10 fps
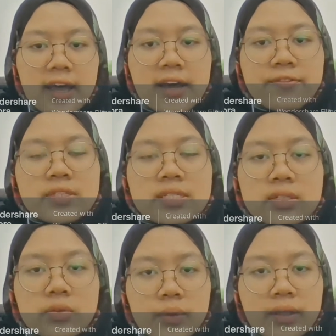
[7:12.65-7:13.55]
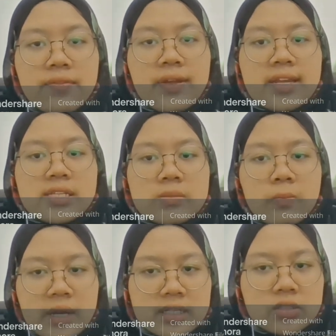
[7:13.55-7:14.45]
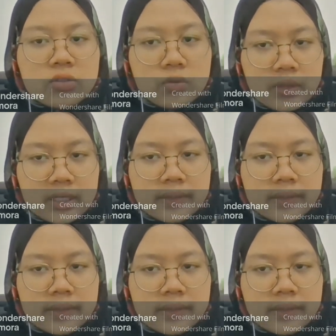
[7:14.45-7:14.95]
after a wave has passed through it.